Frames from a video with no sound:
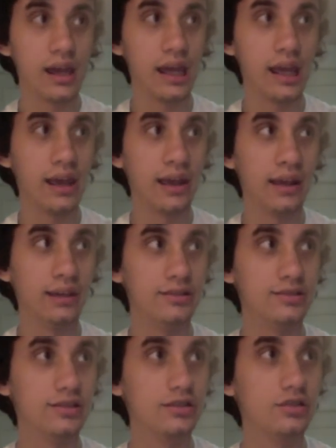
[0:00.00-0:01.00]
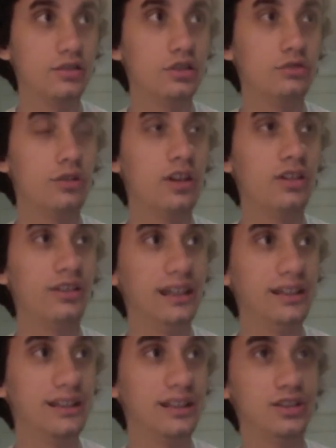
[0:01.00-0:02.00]
as strongly as
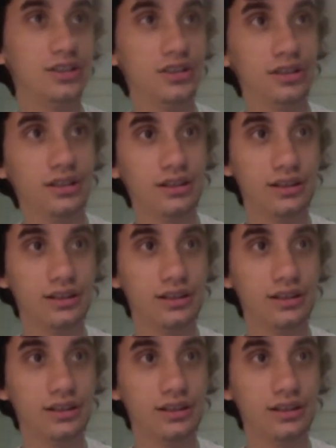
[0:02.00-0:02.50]
I should.